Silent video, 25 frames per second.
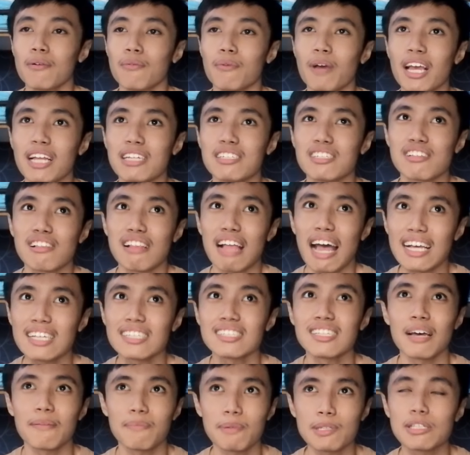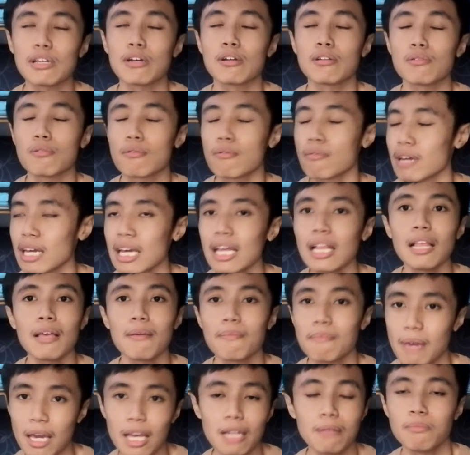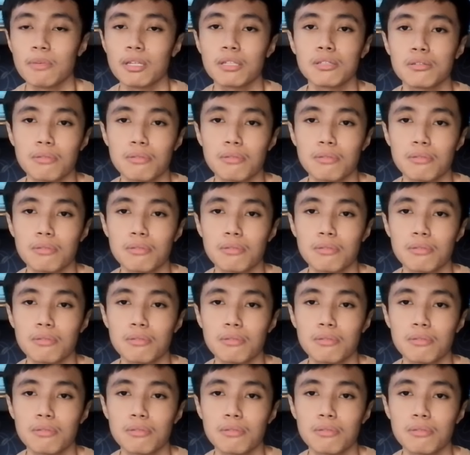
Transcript: which last episode really made me